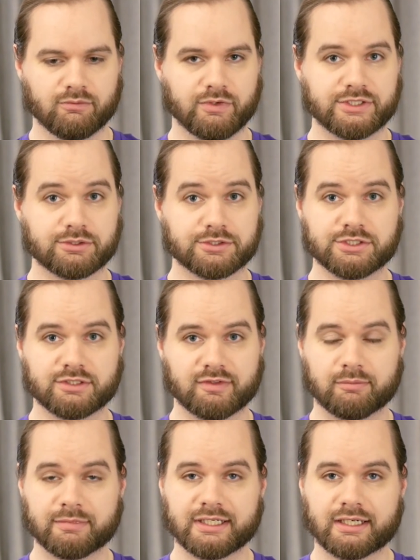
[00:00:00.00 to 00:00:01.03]
research and
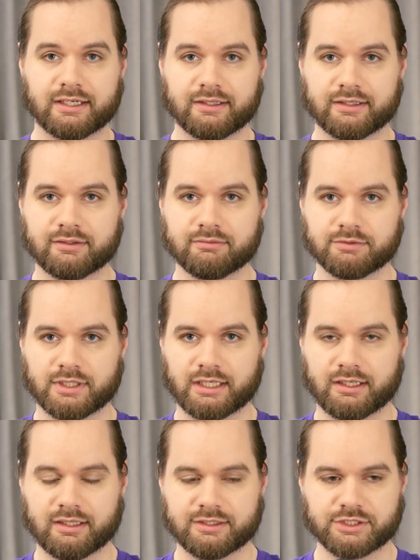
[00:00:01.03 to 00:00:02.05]
development guy there,
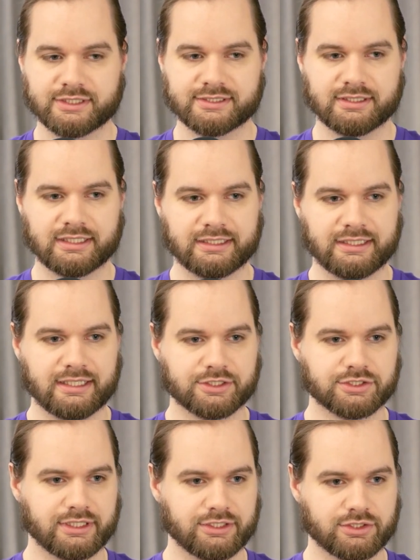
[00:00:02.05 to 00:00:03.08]
Jason, and he
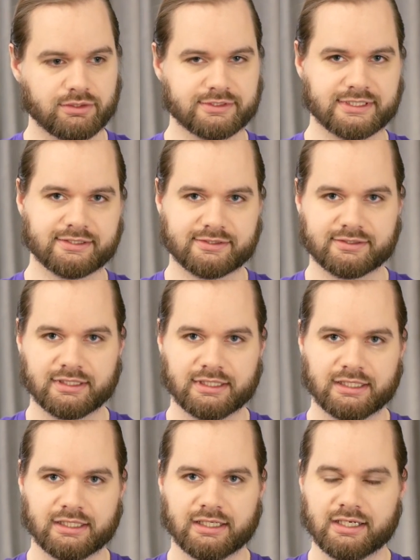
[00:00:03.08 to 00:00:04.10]
actually shows us,
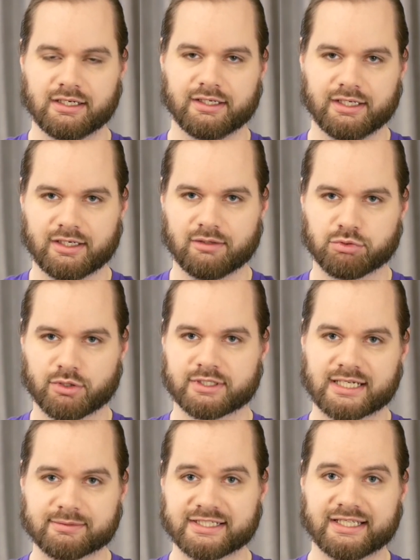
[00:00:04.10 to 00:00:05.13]
you know,
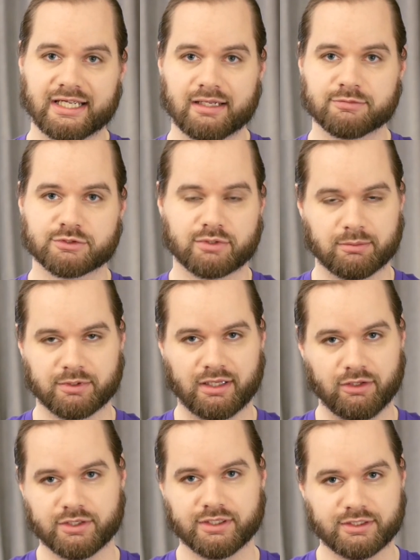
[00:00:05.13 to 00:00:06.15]
prototypes of games. We're able to
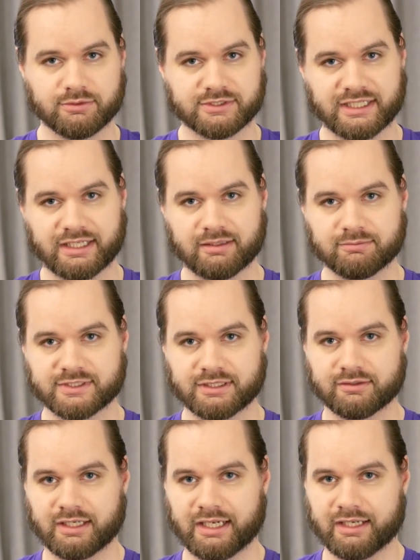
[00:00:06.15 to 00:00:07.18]
look at those games
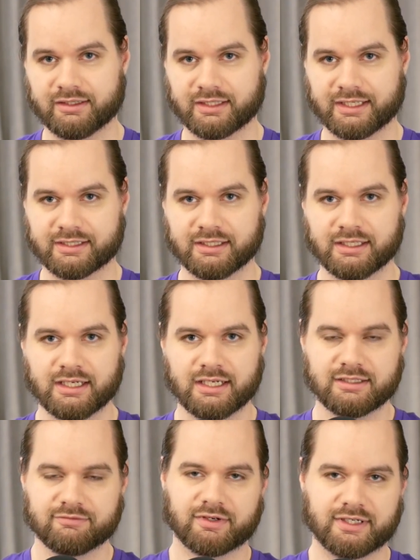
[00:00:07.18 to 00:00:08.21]
and like
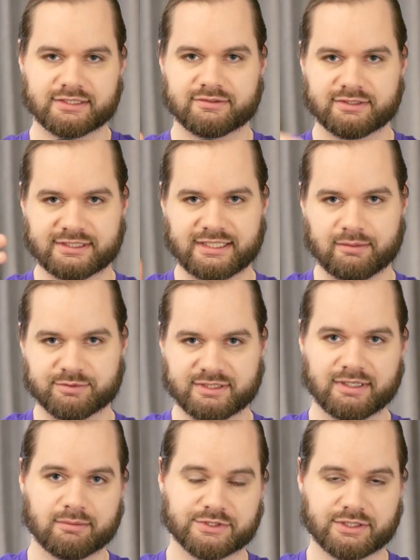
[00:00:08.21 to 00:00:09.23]
various steps.
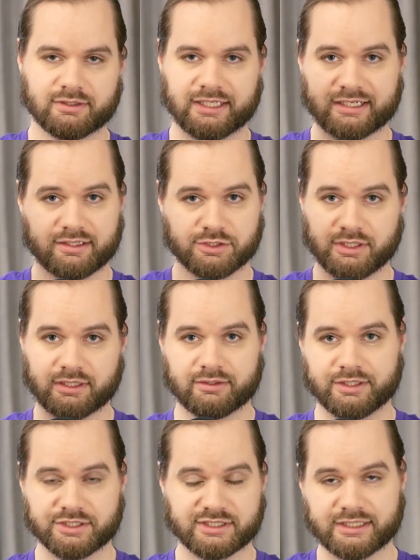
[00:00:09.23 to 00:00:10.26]
Sometimes they're like
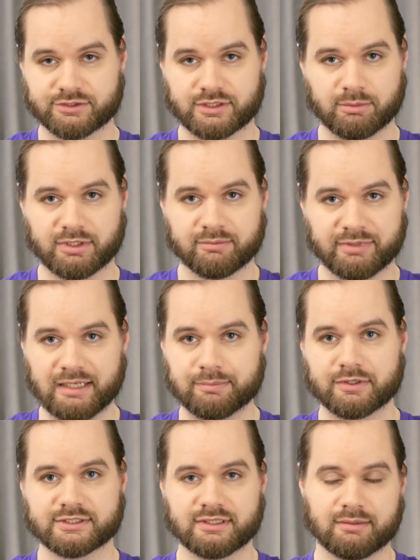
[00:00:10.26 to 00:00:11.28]
literally just like scribbled on
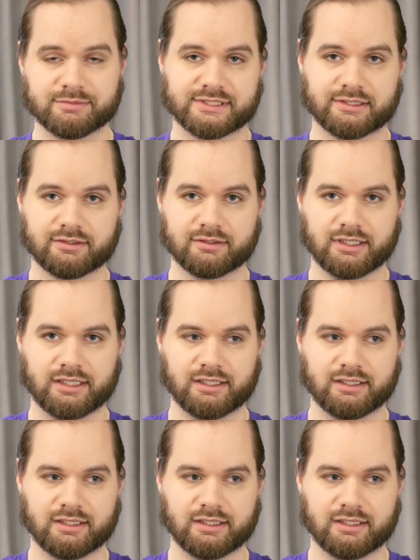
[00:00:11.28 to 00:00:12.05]
paper. Sometimes they're,